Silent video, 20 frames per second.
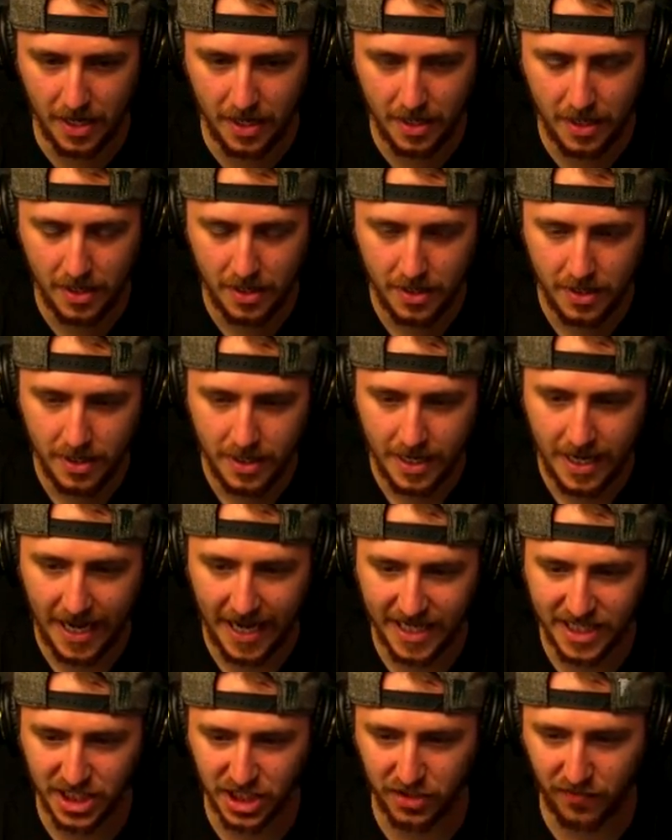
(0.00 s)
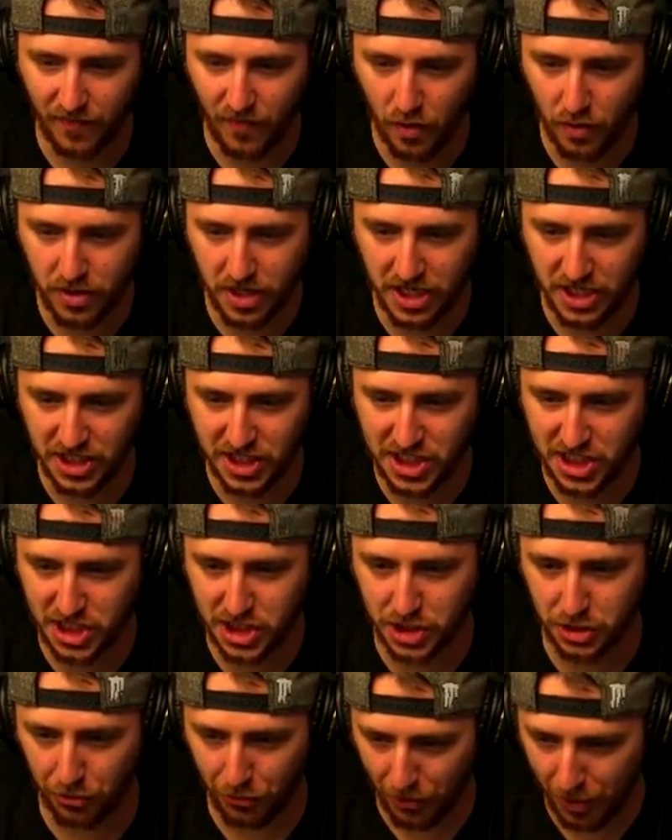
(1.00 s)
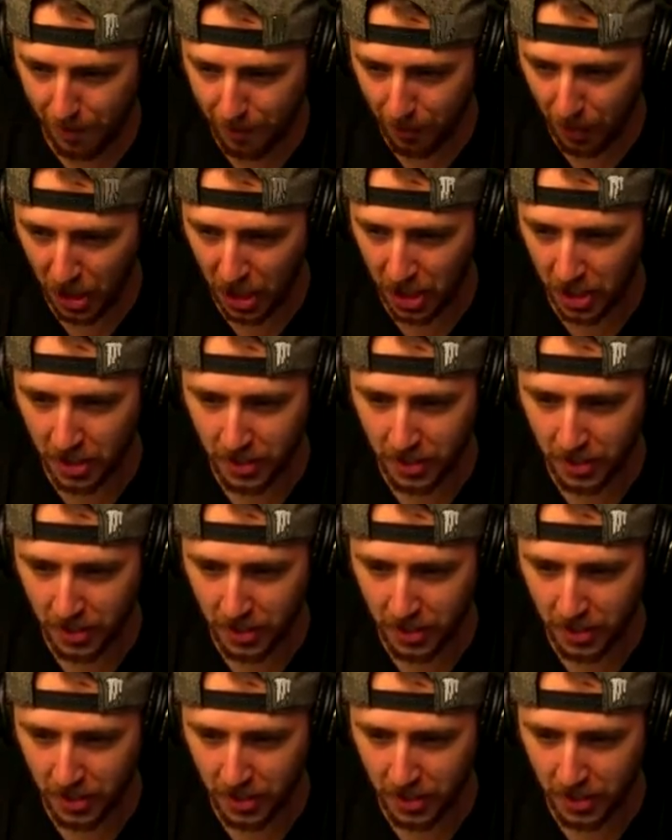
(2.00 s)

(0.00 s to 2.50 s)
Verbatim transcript: Oh, yeah. He's a fucking oh. stripper.